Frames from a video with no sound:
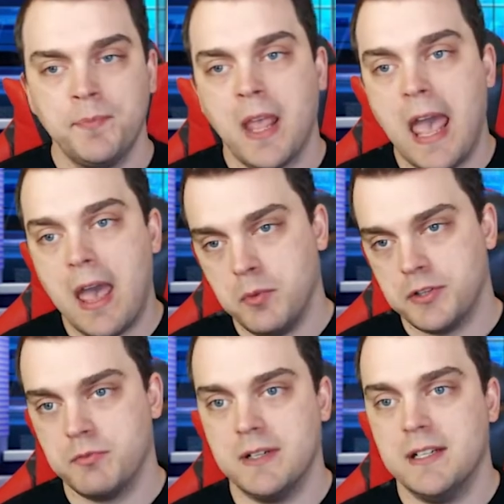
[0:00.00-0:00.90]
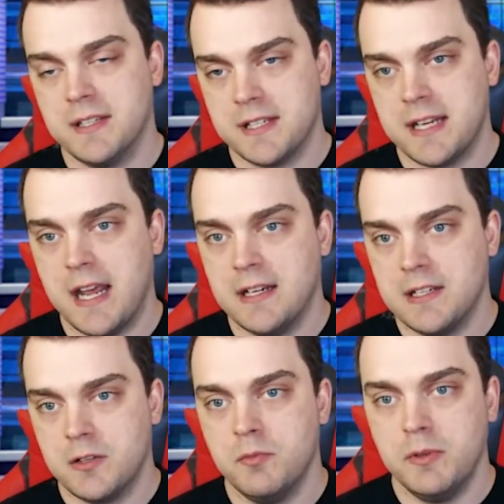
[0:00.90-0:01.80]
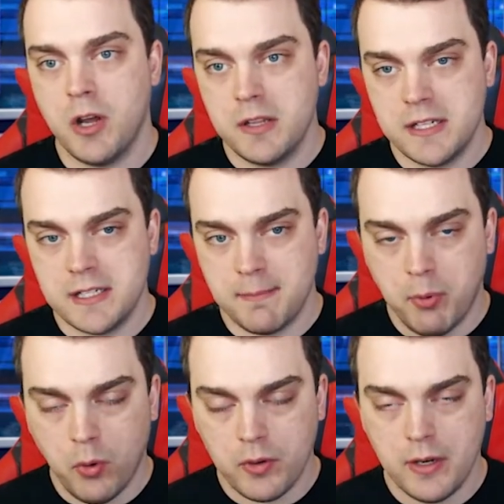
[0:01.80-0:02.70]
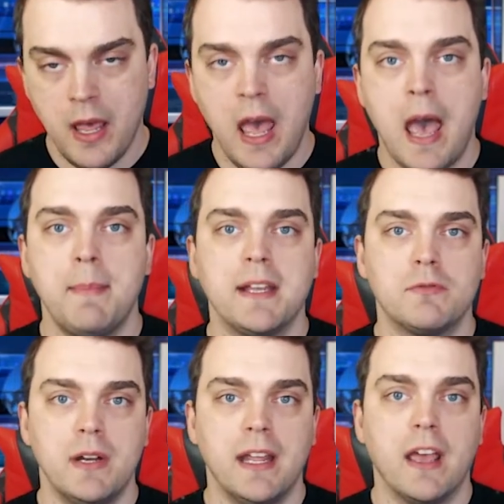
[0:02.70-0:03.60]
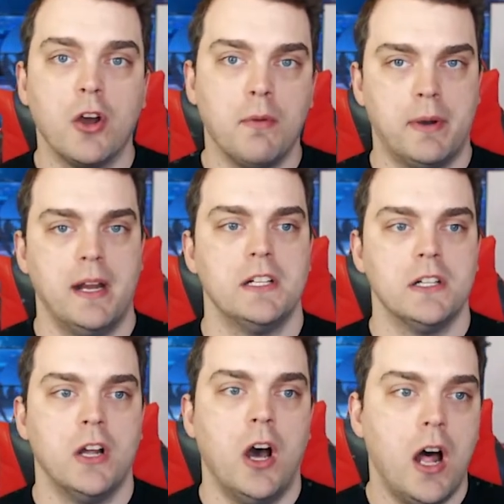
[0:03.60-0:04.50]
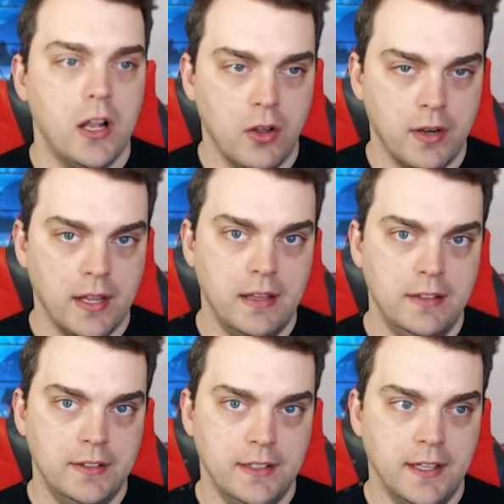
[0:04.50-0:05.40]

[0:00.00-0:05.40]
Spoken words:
and what's written in the standards. We know this is important and makes reading and comprehension a lot easier.